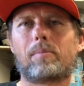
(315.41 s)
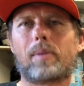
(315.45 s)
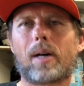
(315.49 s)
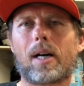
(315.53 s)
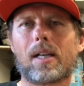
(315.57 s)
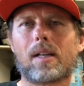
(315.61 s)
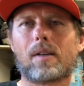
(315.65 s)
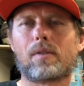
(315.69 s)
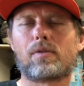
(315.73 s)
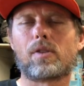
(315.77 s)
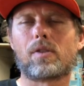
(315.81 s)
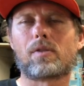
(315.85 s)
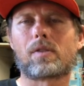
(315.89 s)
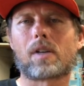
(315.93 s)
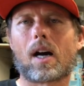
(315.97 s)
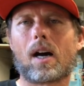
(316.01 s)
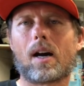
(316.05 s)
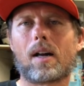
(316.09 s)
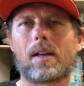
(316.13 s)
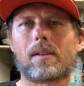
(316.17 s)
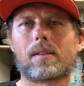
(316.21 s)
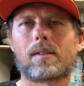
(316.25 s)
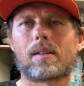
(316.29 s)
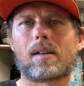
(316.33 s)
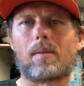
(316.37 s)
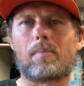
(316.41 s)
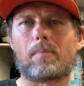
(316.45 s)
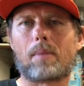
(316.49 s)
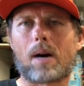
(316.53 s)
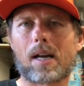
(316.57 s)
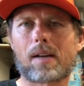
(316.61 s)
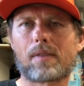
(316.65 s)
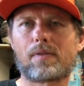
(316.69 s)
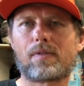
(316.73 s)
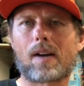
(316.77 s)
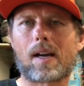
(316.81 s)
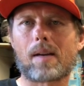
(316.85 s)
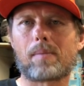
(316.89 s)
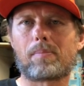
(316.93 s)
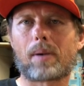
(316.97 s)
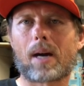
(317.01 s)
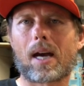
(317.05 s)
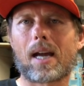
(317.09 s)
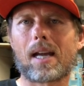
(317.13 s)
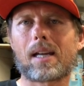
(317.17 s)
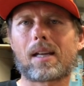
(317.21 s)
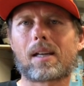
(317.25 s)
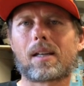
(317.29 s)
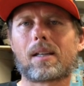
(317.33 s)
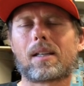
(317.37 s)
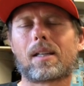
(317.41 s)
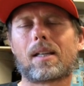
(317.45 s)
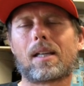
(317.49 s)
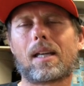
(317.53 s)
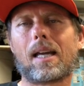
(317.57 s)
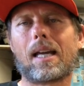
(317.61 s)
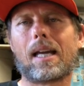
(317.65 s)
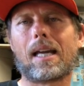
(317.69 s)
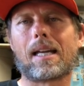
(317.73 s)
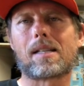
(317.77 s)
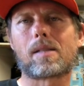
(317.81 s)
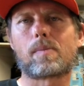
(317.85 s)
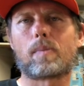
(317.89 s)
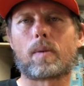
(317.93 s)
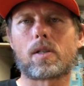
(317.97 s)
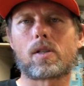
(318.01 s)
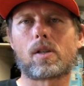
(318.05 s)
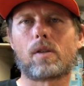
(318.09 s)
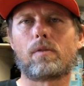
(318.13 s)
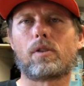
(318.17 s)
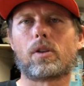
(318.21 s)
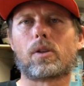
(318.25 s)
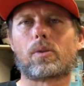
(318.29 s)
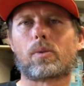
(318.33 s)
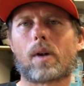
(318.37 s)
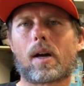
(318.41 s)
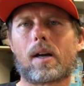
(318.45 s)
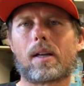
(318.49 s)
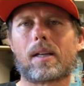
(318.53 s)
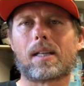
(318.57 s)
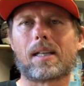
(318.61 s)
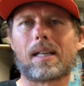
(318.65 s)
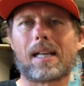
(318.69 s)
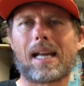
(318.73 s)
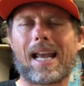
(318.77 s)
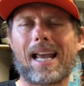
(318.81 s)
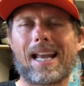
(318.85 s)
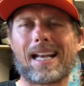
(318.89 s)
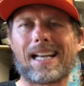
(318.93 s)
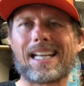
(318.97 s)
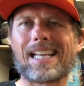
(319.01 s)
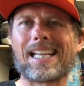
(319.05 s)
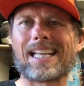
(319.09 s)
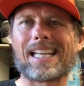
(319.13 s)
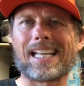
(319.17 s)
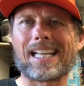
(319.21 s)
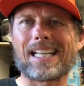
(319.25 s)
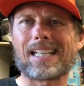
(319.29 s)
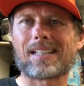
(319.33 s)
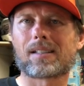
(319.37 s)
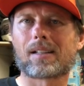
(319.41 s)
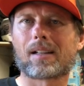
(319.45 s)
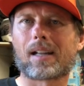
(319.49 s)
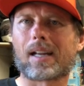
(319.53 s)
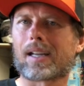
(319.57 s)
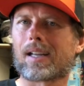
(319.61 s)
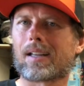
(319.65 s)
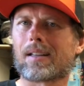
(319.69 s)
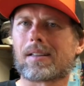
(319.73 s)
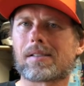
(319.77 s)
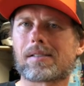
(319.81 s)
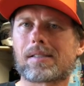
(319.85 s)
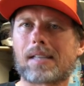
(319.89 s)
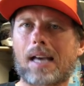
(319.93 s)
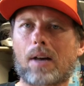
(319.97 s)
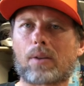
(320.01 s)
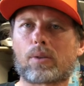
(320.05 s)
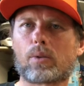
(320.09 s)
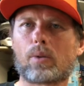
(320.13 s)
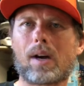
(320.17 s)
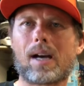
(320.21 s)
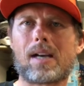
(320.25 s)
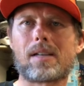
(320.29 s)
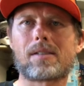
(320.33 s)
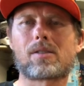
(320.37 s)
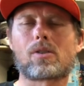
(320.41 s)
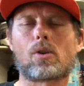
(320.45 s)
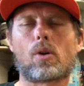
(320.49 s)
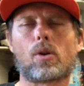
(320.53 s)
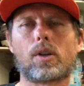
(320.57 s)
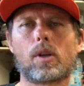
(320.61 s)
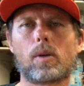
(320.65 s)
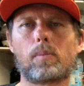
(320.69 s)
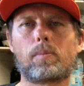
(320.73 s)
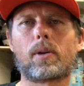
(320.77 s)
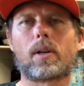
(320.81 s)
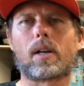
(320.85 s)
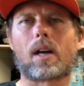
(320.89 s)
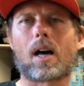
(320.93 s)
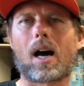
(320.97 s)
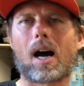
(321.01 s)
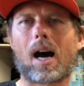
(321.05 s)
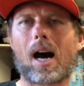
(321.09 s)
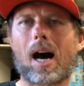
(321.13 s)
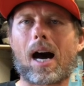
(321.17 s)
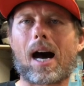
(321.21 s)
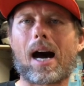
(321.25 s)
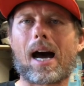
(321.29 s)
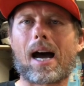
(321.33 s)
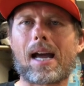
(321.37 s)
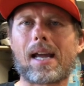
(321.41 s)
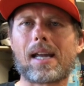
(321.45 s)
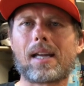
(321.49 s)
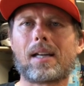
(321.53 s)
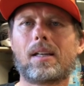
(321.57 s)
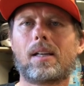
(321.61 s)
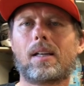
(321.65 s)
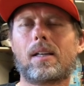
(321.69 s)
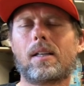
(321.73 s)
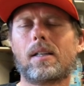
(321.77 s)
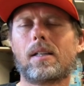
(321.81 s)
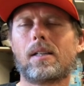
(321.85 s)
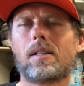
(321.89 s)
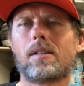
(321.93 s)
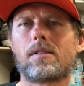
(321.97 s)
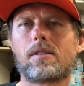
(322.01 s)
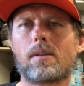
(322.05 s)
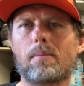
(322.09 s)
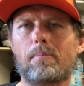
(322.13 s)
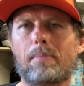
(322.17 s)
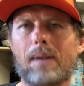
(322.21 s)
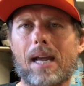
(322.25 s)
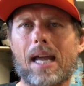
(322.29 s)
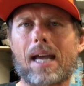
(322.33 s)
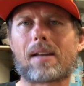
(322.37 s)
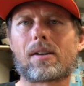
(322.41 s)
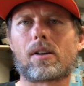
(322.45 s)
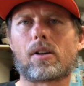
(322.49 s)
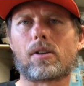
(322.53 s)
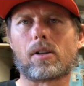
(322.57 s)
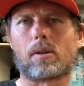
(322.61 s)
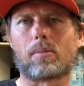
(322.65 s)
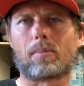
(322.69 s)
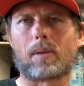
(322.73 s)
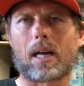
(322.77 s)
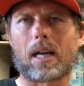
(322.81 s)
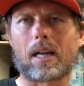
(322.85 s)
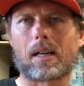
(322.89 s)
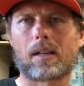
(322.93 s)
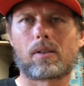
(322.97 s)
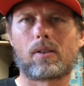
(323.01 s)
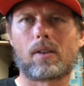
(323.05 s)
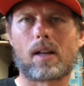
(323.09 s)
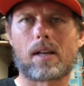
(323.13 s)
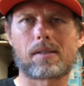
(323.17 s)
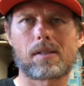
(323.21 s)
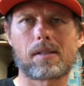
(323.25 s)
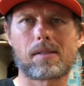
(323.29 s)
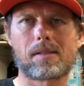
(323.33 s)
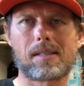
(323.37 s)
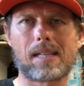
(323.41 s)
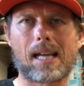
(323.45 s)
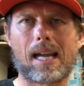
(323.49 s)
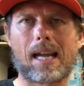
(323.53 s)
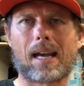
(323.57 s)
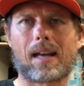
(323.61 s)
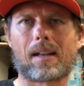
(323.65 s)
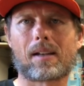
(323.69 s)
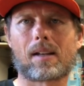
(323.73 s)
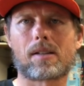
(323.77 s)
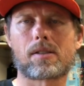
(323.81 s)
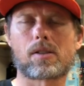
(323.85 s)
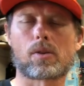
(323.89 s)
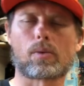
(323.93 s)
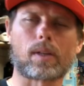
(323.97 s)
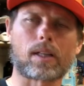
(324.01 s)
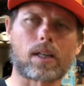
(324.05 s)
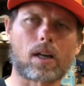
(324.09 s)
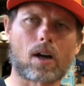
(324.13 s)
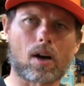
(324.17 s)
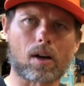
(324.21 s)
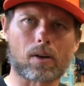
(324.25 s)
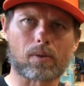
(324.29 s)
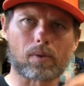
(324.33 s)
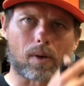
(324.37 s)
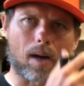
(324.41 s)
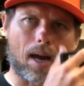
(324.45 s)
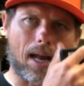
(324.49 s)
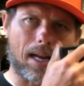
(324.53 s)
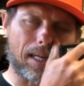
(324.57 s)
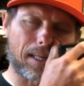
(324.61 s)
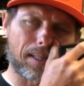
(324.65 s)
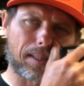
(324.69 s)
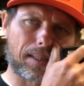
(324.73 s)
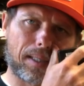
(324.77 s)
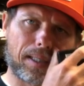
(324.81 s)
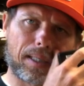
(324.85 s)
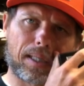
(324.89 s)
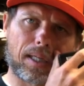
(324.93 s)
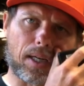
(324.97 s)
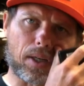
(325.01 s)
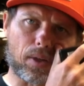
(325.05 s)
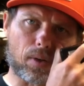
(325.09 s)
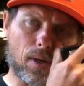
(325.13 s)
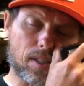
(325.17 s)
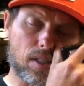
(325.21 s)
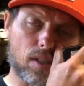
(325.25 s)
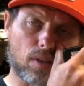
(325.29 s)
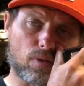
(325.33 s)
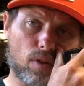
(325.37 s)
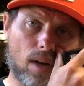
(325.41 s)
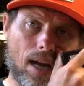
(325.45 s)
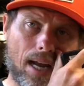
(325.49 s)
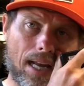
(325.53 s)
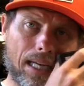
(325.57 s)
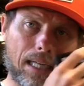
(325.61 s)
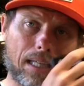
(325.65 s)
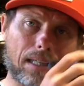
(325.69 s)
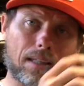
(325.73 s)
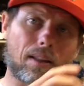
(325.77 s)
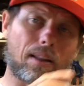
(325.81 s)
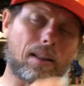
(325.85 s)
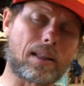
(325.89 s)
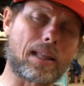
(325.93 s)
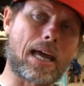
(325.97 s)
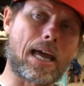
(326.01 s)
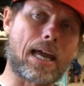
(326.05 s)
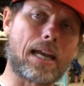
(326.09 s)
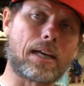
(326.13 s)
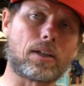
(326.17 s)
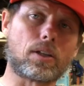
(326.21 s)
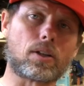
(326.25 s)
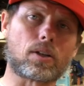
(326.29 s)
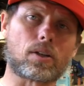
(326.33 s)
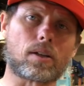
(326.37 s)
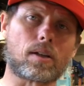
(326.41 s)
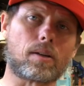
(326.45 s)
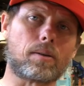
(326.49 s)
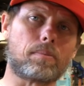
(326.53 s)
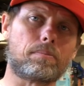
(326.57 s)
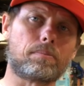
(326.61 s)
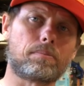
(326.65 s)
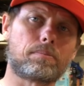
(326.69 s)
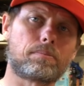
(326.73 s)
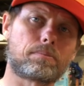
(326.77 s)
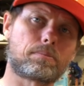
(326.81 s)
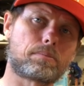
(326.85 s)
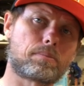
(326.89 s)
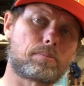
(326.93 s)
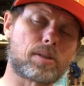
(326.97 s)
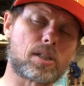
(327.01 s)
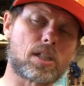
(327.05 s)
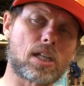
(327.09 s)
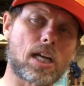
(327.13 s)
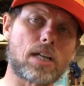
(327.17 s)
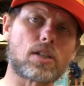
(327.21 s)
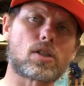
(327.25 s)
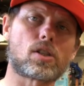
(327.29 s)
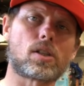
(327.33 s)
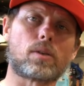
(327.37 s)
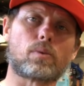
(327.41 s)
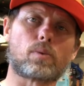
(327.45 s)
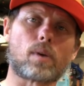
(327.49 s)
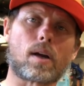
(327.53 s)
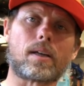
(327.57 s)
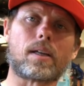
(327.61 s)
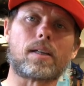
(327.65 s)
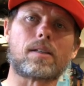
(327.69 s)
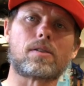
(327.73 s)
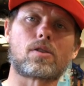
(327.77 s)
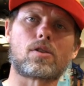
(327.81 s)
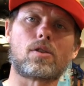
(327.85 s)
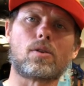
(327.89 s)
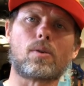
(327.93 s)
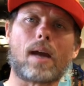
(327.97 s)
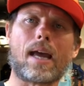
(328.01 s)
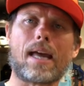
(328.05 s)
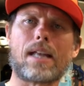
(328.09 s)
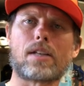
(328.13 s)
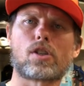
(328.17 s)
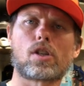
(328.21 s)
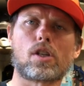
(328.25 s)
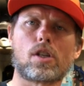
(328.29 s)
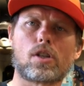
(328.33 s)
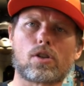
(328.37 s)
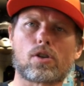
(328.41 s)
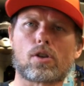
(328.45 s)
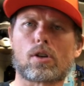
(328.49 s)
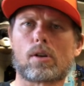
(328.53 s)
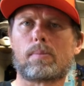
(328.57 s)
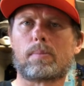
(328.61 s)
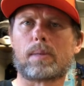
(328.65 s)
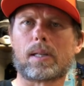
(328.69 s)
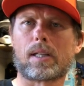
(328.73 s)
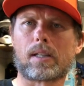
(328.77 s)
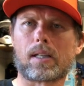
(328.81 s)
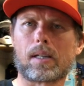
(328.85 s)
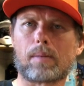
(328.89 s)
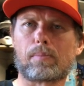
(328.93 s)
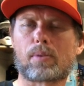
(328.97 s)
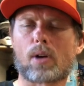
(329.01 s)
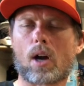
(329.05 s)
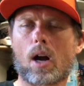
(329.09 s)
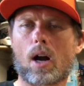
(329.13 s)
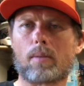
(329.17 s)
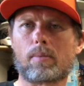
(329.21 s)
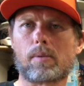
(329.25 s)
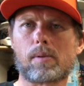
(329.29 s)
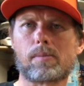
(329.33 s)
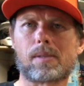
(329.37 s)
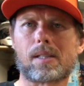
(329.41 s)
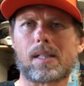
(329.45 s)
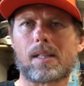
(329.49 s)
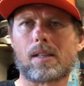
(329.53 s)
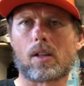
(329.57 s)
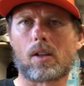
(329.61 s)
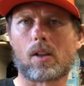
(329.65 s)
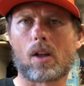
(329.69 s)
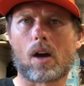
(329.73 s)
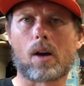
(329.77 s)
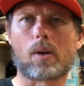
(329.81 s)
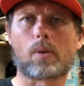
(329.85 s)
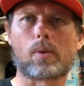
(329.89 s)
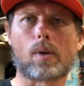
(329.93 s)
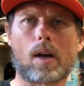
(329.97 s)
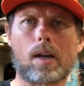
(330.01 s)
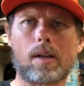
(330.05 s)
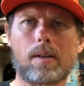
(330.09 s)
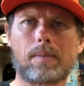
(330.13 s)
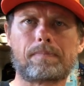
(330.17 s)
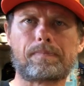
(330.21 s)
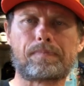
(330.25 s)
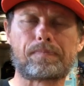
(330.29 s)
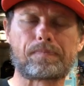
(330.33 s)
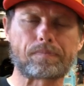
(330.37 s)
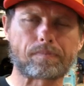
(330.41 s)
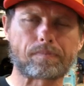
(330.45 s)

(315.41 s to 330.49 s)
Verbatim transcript: But if you've got a modified bike, and especially if you run in any heat, like in the Southwest, or you put a high demand on your bike, lots of sand, lots of really hard riding, aggressive riding, then you're going to potentially run into engine durability problems in the long run.